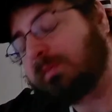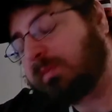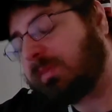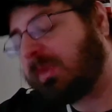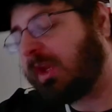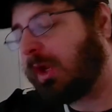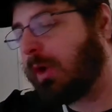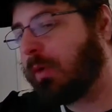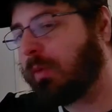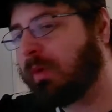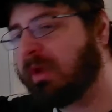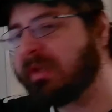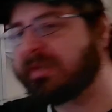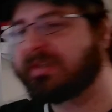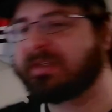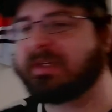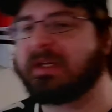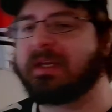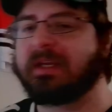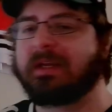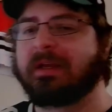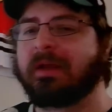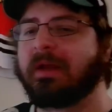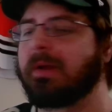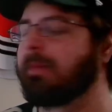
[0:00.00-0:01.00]
we'll see,
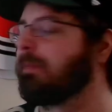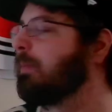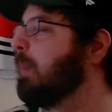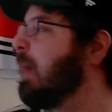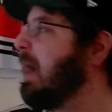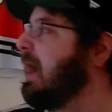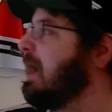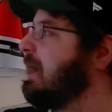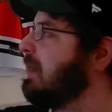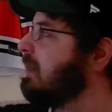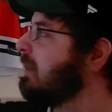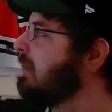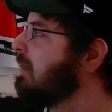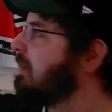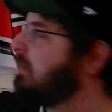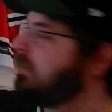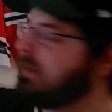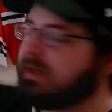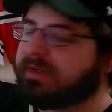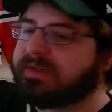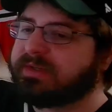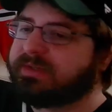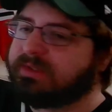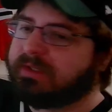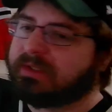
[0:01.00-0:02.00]
but this
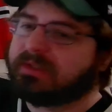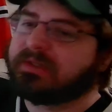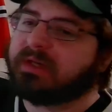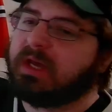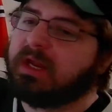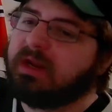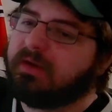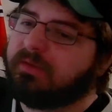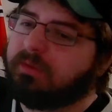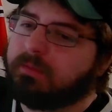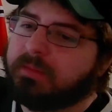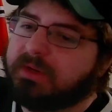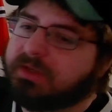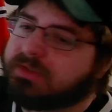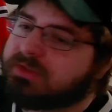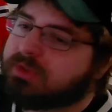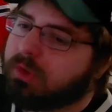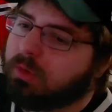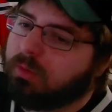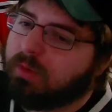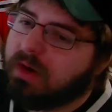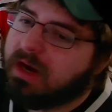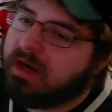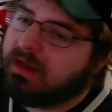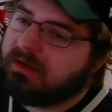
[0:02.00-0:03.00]
is exciting for Minnesota
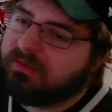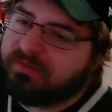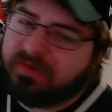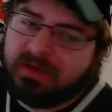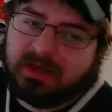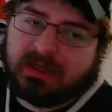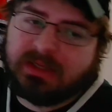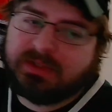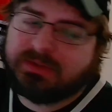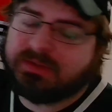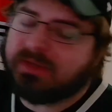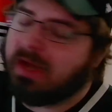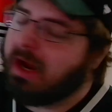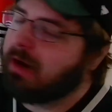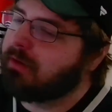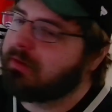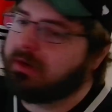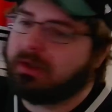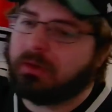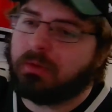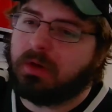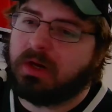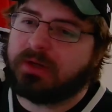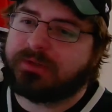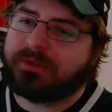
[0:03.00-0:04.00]
Wild fans. I really
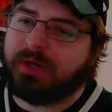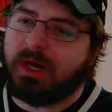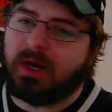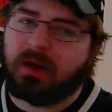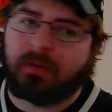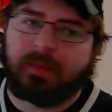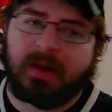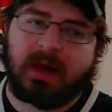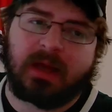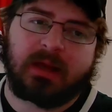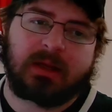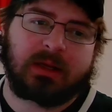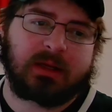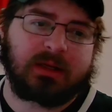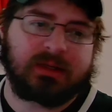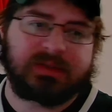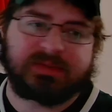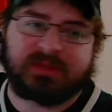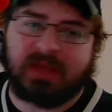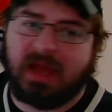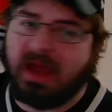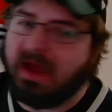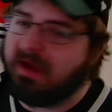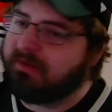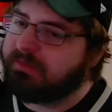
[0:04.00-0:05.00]
want to talk about it because
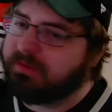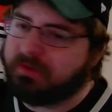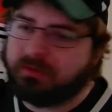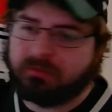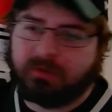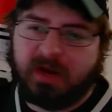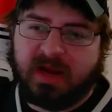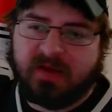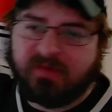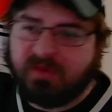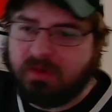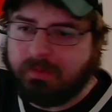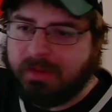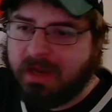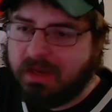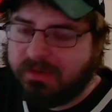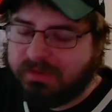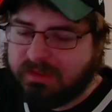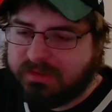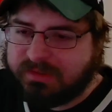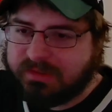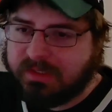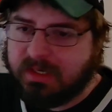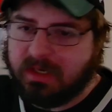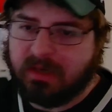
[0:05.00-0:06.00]
I've been raving about this
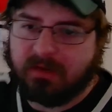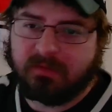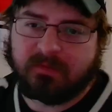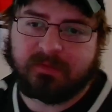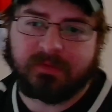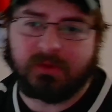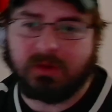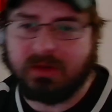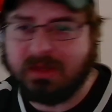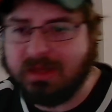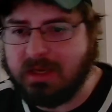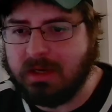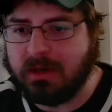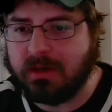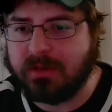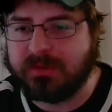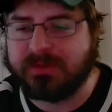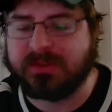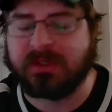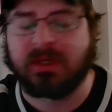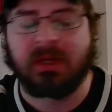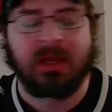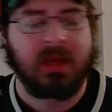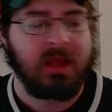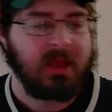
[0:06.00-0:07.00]
kid for years.
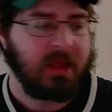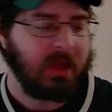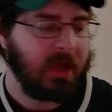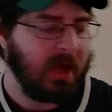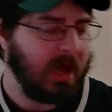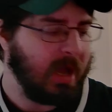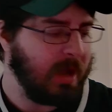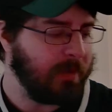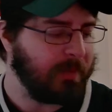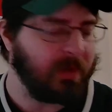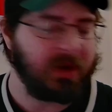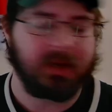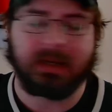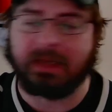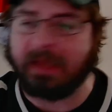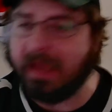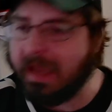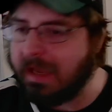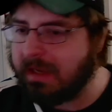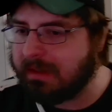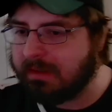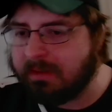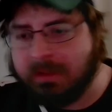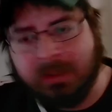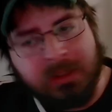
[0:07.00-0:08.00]

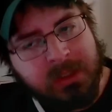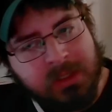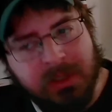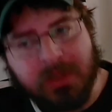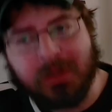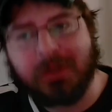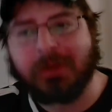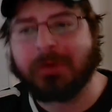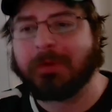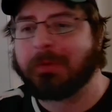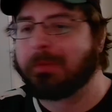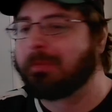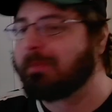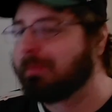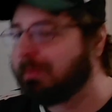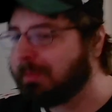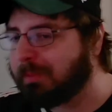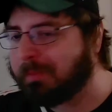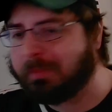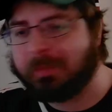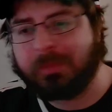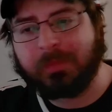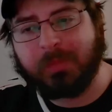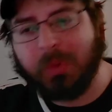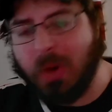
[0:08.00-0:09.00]
Again,
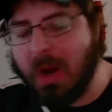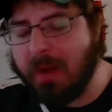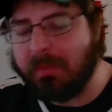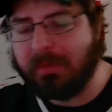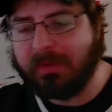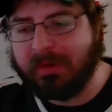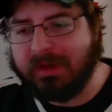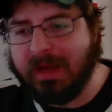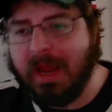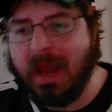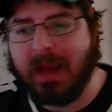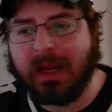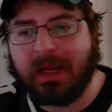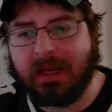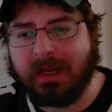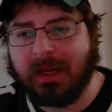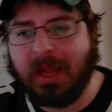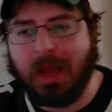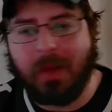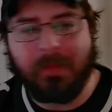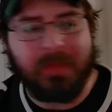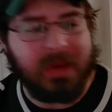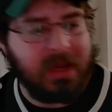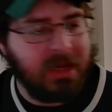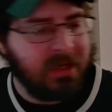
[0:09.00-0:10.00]
probably not going to come
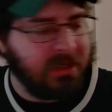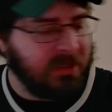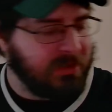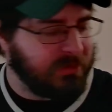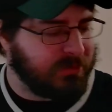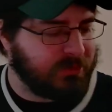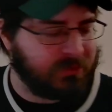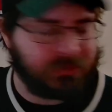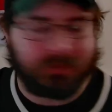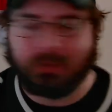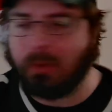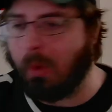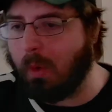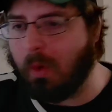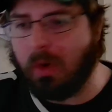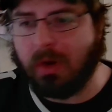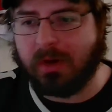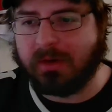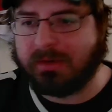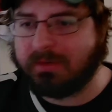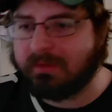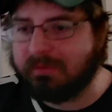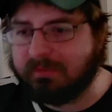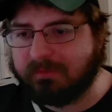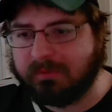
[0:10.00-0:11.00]
in and score
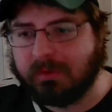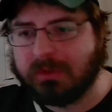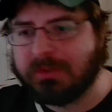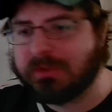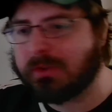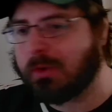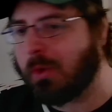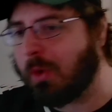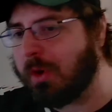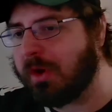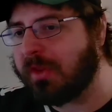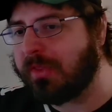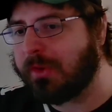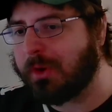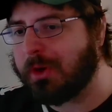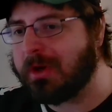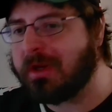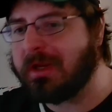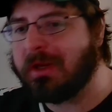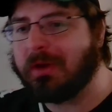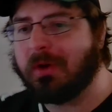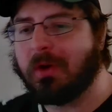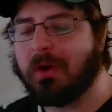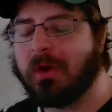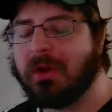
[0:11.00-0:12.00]
30
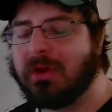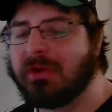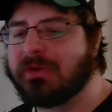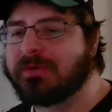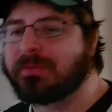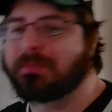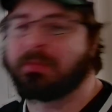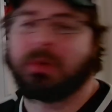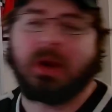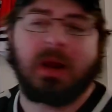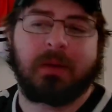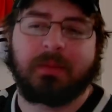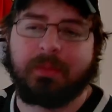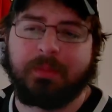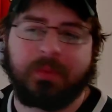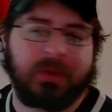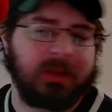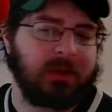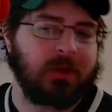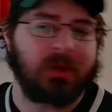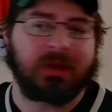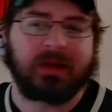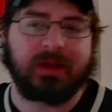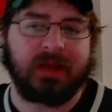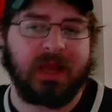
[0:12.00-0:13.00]
goals. Probably
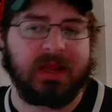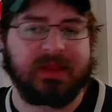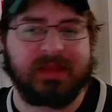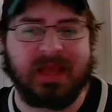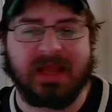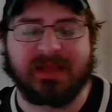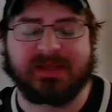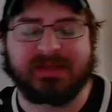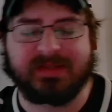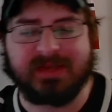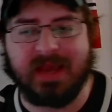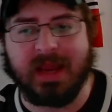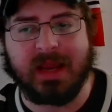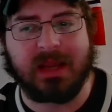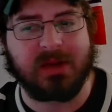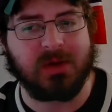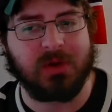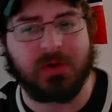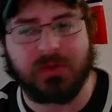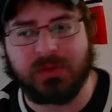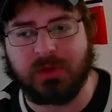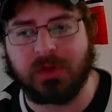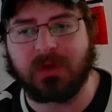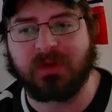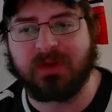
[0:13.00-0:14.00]
looking at that second or
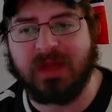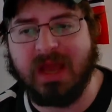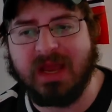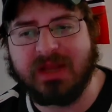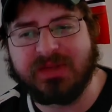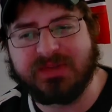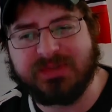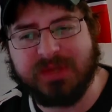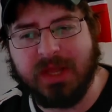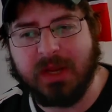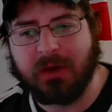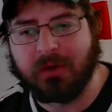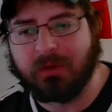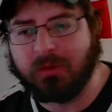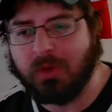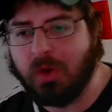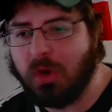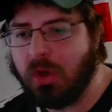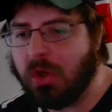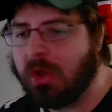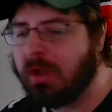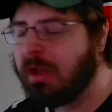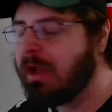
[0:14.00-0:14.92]
third line center role,